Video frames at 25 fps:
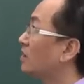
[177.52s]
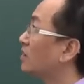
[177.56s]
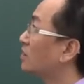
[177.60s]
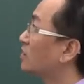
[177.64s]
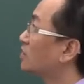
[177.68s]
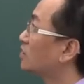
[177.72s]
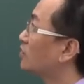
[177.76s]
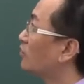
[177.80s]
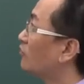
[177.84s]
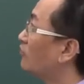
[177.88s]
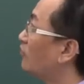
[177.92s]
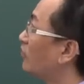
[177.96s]

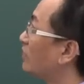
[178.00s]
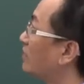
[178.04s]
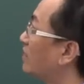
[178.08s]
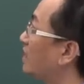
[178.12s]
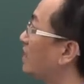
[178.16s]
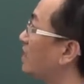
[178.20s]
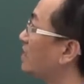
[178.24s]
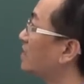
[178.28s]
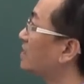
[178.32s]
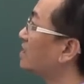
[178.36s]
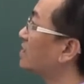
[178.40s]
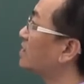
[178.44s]
So for
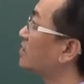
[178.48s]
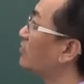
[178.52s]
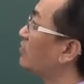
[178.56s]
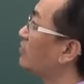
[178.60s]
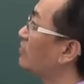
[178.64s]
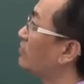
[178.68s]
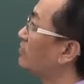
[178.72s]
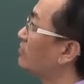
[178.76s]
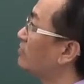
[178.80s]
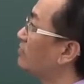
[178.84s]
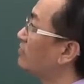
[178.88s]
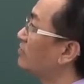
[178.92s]
this
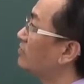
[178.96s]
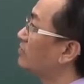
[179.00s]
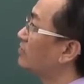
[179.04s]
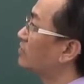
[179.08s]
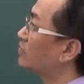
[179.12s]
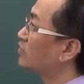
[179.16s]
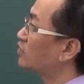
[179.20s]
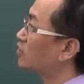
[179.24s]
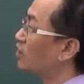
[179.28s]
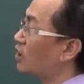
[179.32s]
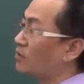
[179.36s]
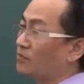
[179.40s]

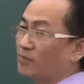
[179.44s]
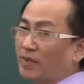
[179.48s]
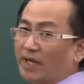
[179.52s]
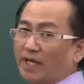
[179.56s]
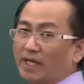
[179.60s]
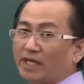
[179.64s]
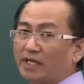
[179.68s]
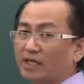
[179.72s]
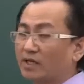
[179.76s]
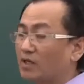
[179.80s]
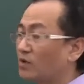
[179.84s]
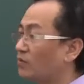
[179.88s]

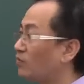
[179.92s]
topic,